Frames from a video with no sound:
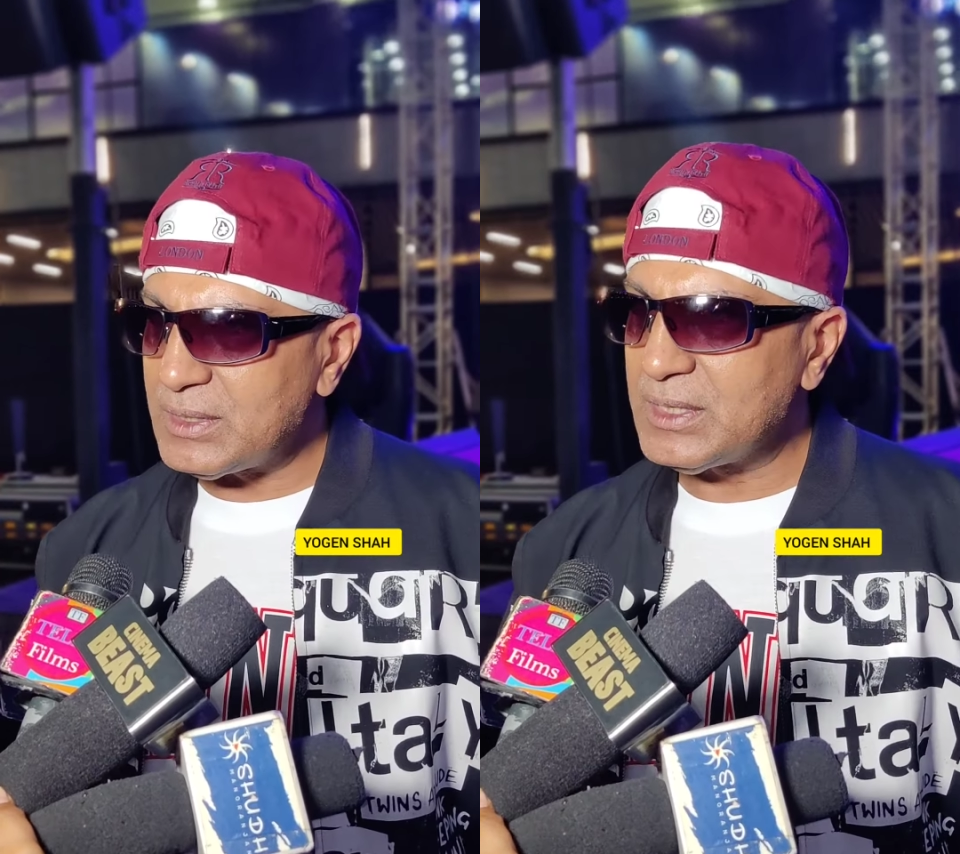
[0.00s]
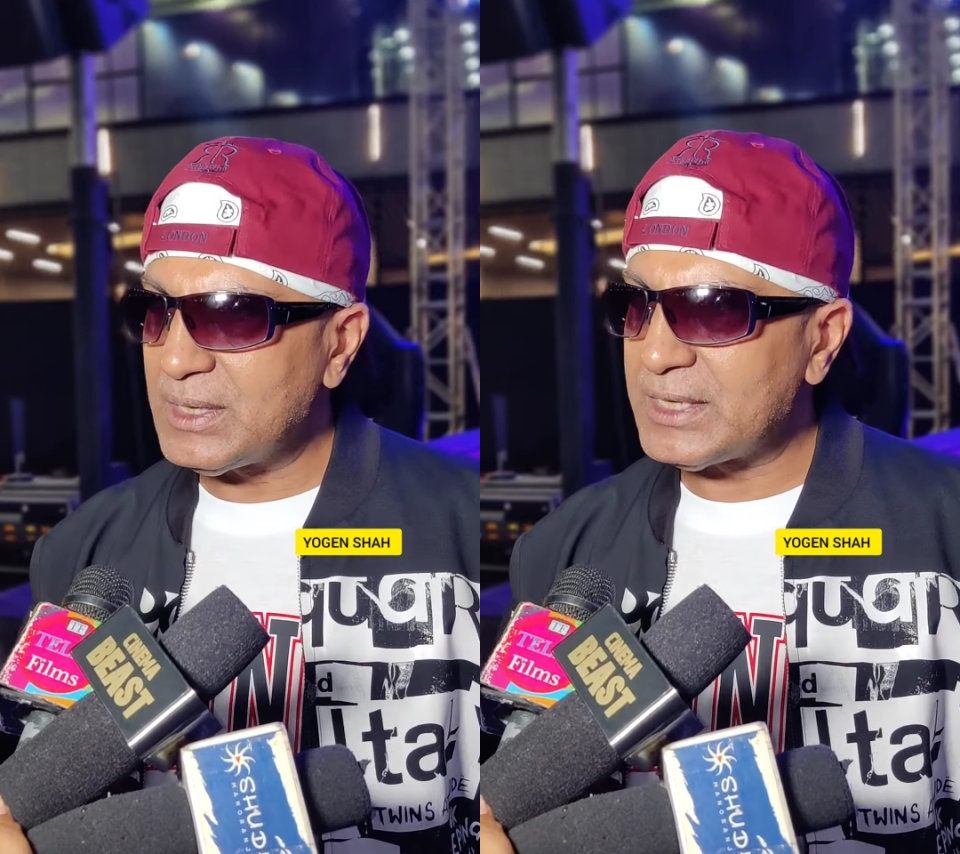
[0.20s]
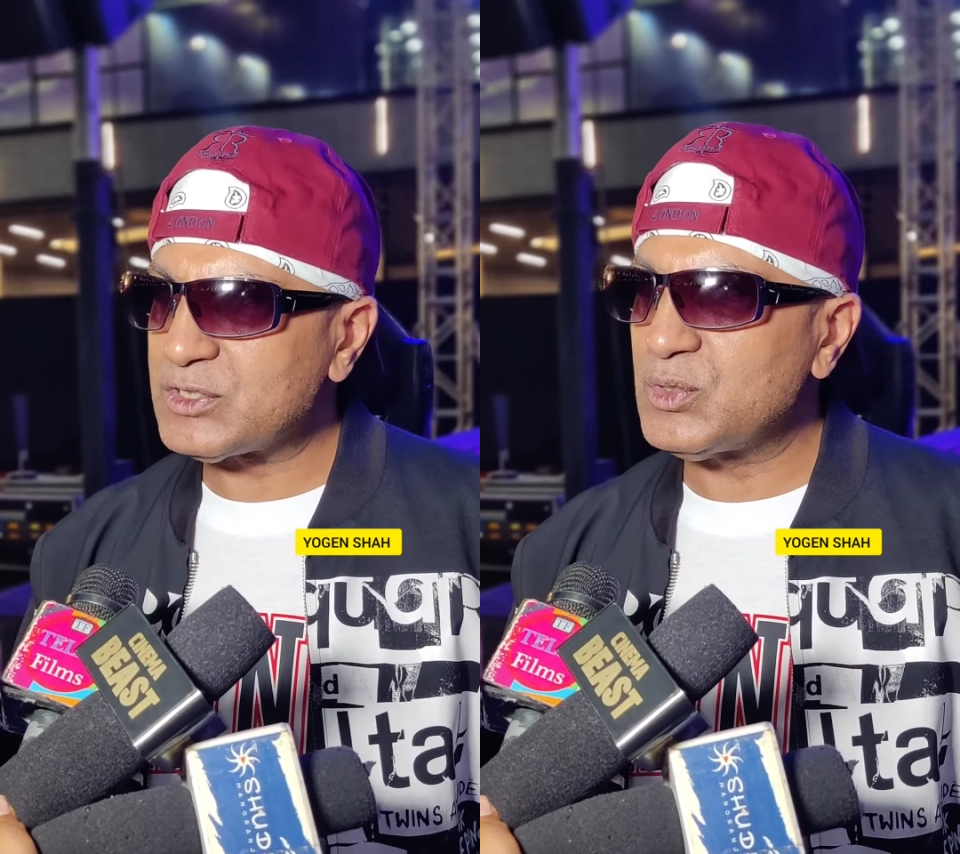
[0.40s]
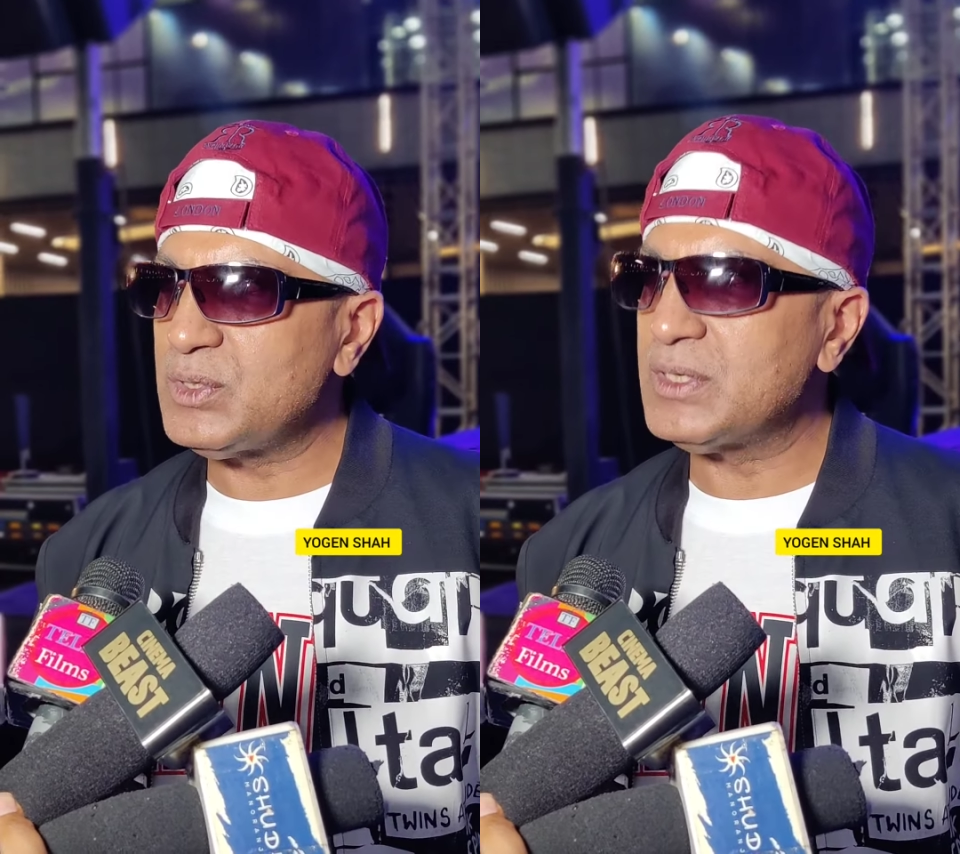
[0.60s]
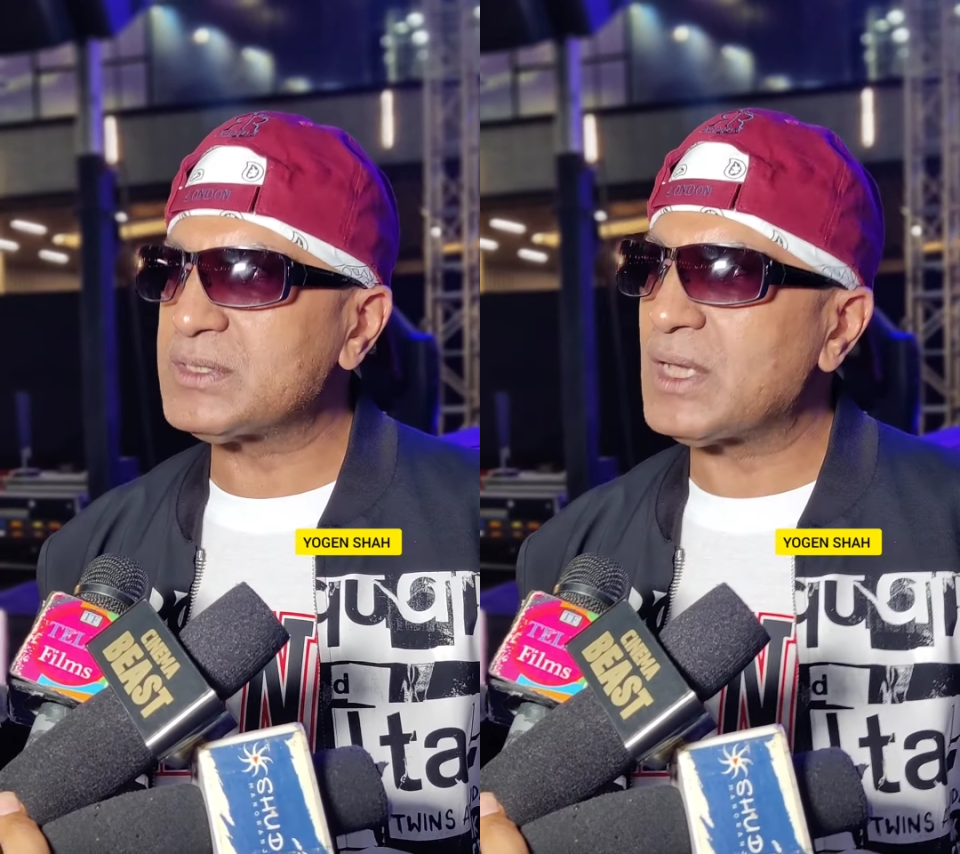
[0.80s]
the last 2
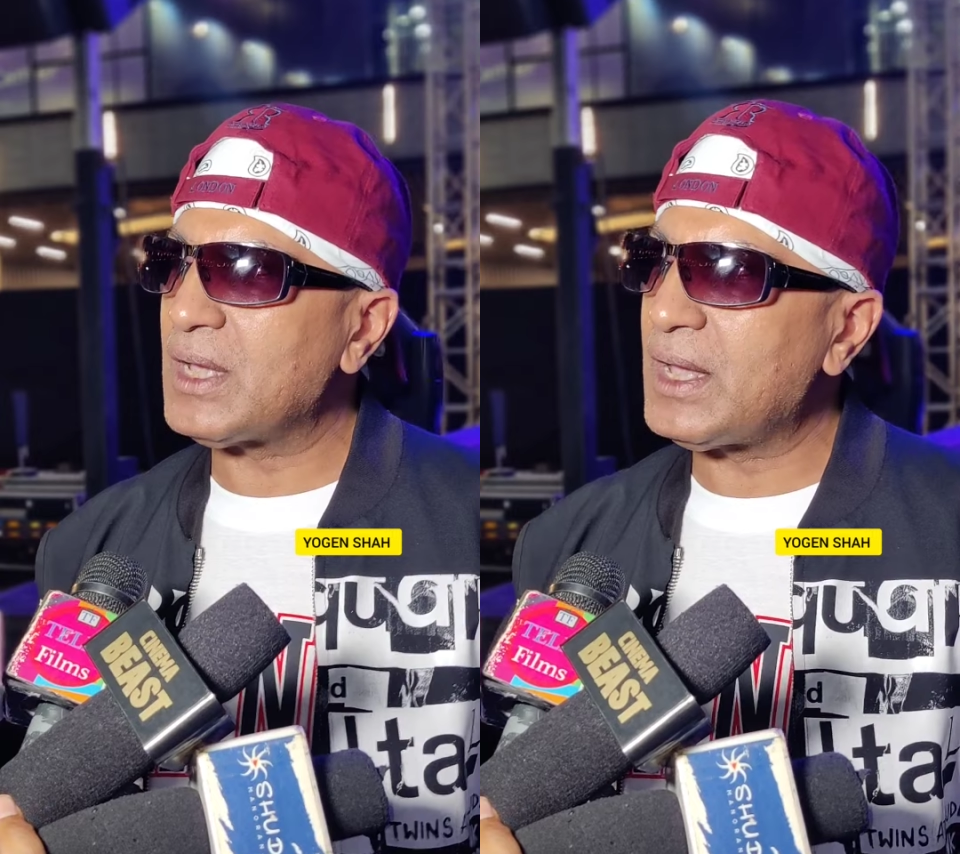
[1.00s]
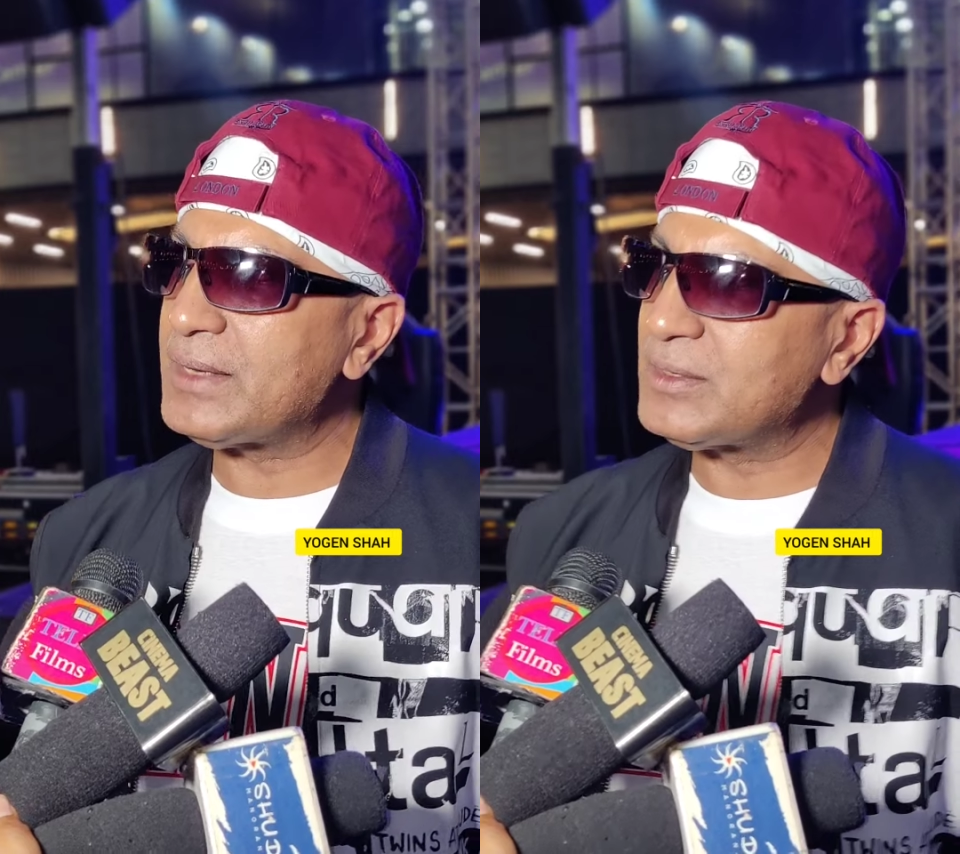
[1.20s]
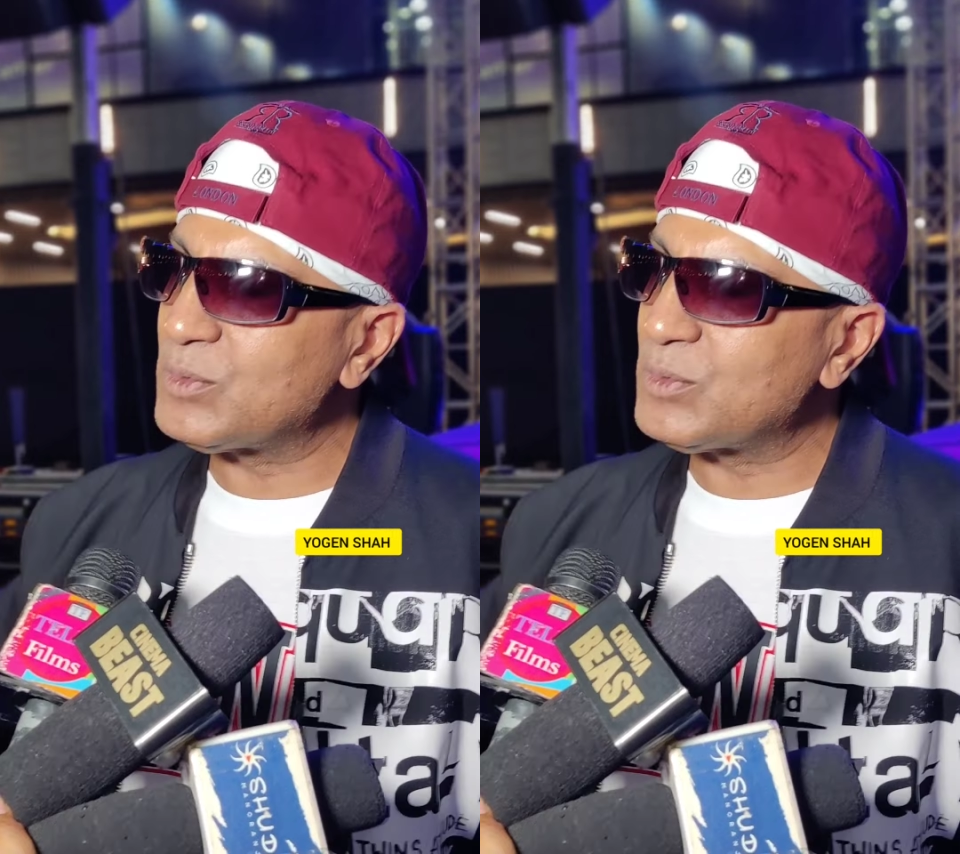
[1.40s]
years, I had an